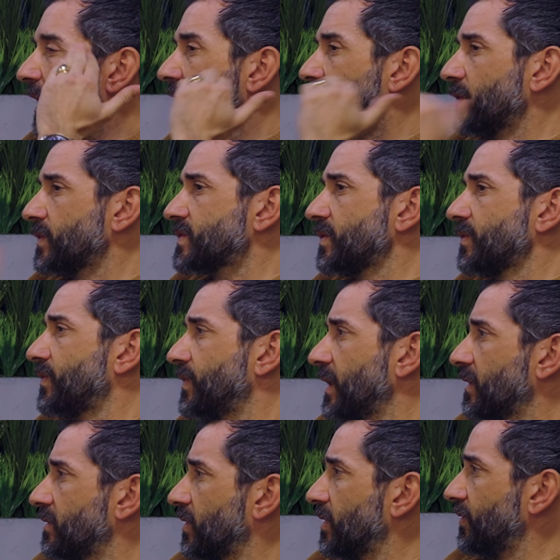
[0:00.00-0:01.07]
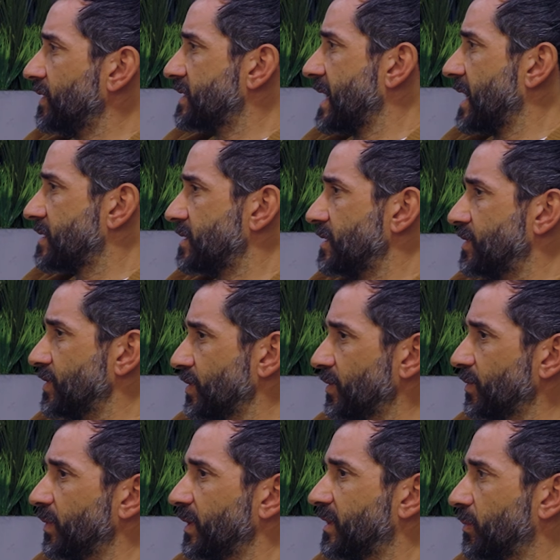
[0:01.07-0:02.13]
also think a lot of this has to do
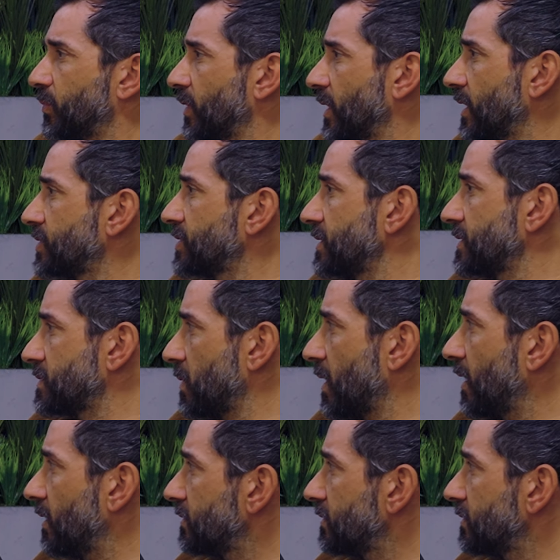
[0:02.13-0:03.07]
with the production as well.